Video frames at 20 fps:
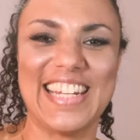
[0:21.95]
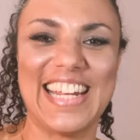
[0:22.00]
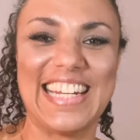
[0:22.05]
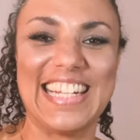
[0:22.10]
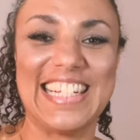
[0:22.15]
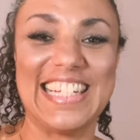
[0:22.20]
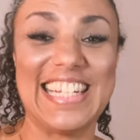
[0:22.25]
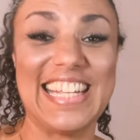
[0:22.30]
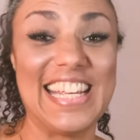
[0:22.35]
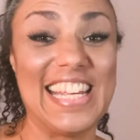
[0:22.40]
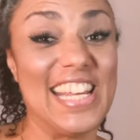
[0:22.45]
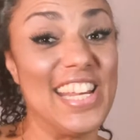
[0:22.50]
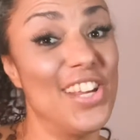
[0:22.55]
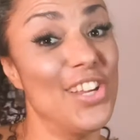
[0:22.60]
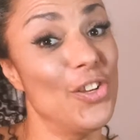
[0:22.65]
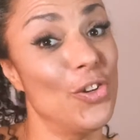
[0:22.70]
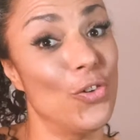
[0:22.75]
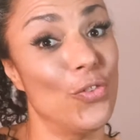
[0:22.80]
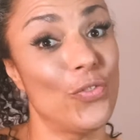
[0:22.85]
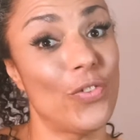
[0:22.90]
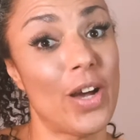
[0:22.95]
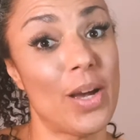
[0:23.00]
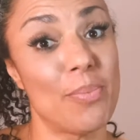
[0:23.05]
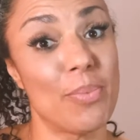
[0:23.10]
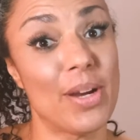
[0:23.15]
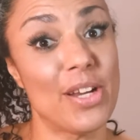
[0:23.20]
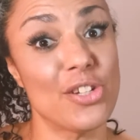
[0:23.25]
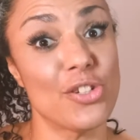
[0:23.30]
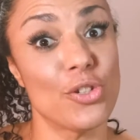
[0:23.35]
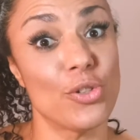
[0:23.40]
Natty T here, your
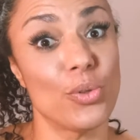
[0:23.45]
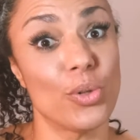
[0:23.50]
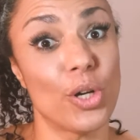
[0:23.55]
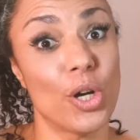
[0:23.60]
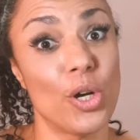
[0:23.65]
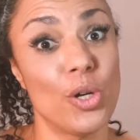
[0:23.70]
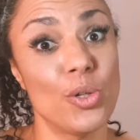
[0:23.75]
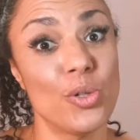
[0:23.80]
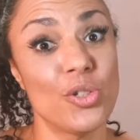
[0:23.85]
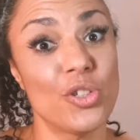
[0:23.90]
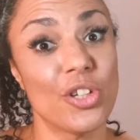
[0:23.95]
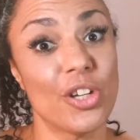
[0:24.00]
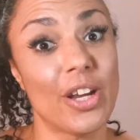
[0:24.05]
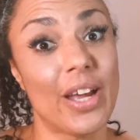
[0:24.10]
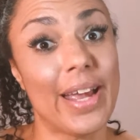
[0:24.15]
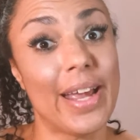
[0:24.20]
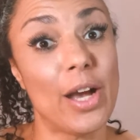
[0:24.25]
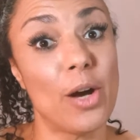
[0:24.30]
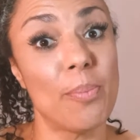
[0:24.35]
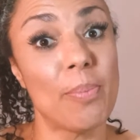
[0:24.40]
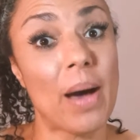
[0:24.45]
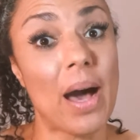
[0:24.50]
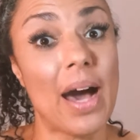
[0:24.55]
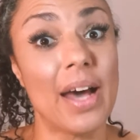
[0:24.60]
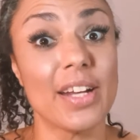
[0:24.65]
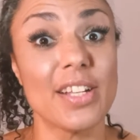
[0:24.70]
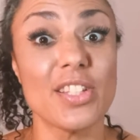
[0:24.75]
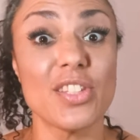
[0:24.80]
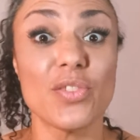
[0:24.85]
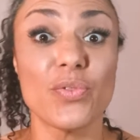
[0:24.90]
vibrational coach, and I help
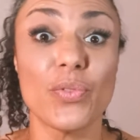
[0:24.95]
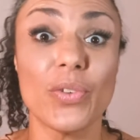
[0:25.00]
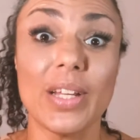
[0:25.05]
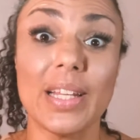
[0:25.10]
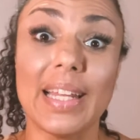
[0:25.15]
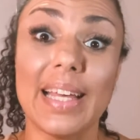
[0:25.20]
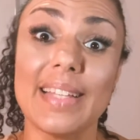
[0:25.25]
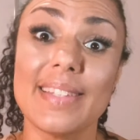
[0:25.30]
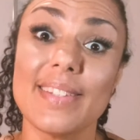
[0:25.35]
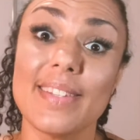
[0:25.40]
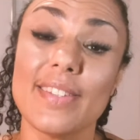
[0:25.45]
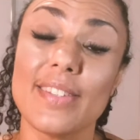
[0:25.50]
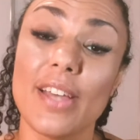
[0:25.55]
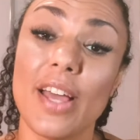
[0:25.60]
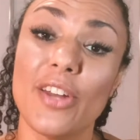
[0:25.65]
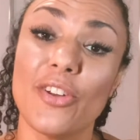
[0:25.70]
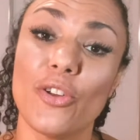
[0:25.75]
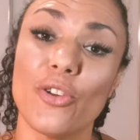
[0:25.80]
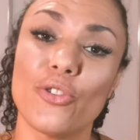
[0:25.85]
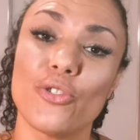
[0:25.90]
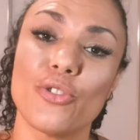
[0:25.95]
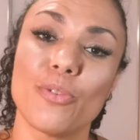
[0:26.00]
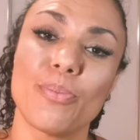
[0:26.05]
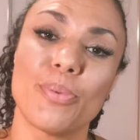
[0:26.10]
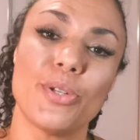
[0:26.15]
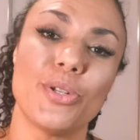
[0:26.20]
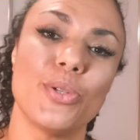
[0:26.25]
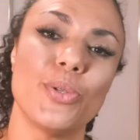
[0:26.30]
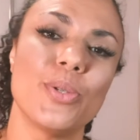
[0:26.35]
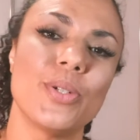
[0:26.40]
artists, freelancers, and
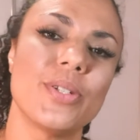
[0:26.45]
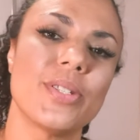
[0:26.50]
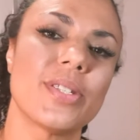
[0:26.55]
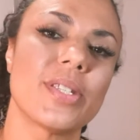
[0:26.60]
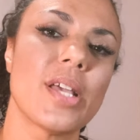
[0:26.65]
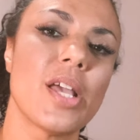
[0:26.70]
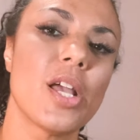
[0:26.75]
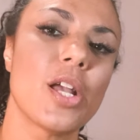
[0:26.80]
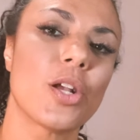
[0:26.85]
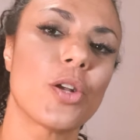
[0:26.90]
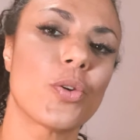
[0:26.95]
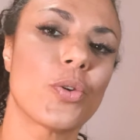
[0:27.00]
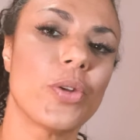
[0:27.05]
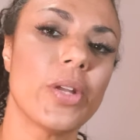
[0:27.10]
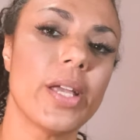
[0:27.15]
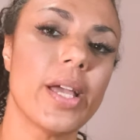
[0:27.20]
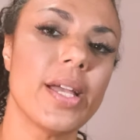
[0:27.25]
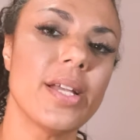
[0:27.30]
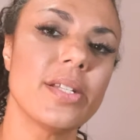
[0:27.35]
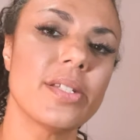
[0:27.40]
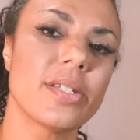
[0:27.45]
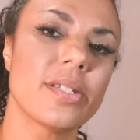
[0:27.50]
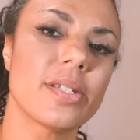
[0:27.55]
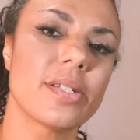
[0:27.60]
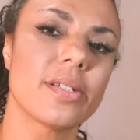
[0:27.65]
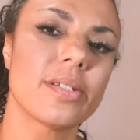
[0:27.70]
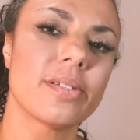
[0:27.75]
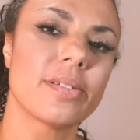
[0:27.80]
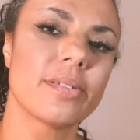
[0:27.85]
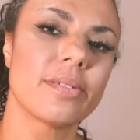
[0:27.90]
entrepreneurs
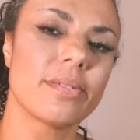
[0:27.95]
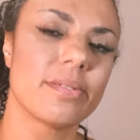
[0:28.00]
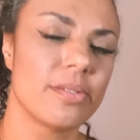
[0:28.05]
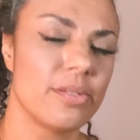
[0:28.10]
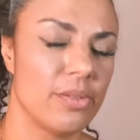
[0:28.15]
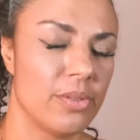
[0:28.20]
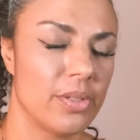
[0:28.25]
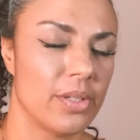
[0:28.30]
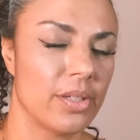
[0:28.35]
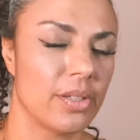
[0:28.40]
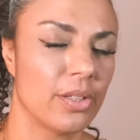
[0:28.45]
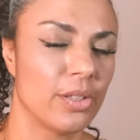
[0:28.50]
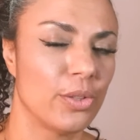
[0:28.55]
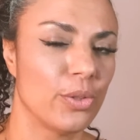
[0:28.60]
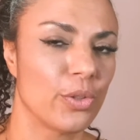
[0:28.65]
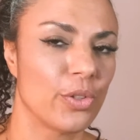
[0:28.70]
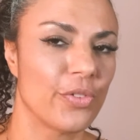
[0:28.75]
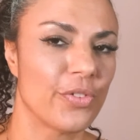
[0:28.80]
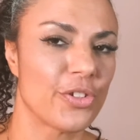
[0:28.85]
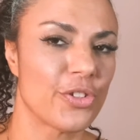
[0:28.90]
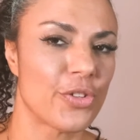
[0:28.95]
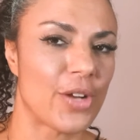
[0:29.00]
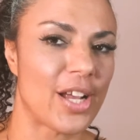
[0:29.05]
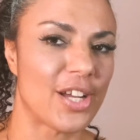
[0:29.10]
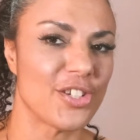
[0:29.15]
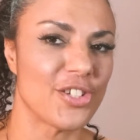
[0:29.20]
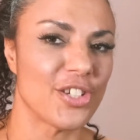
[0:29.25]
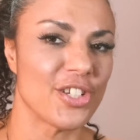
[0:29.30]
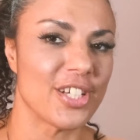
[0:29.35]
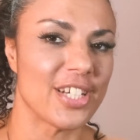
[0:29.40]
create using the law of
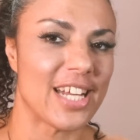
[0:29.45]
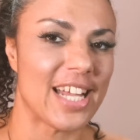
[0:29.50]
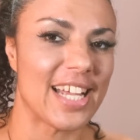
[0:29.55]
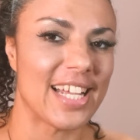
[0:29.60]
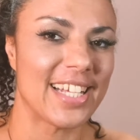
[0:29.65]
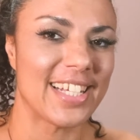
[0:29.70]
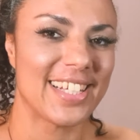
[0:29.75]
attraction.